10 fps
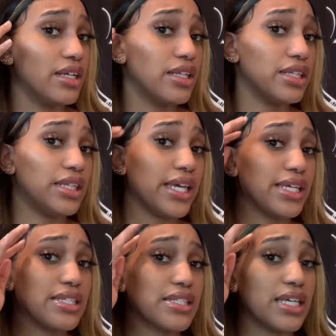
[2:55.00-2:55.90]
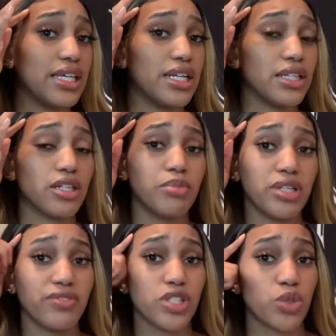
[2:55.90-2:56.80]
lace and a little bit of
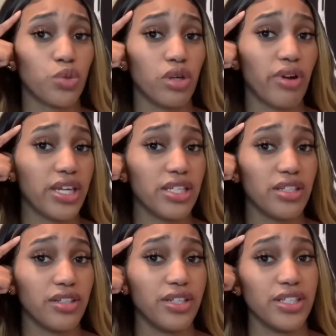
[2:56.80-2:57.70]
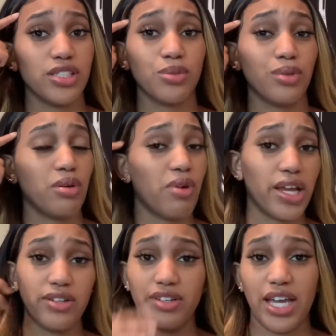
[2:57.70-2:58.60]
it tore right here. It tore right
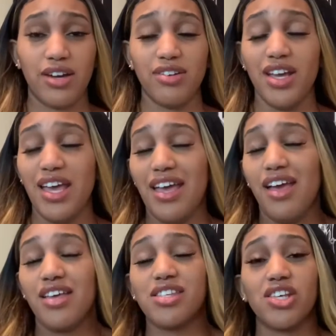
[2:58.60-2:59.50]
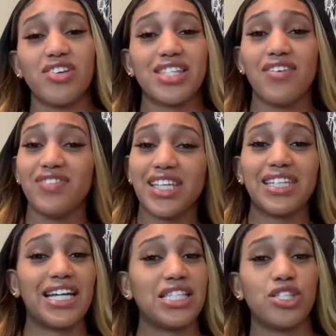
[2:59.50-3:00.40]
on out. So it's definitely
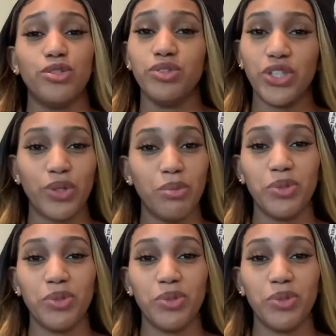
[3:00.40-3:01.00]
not too durable.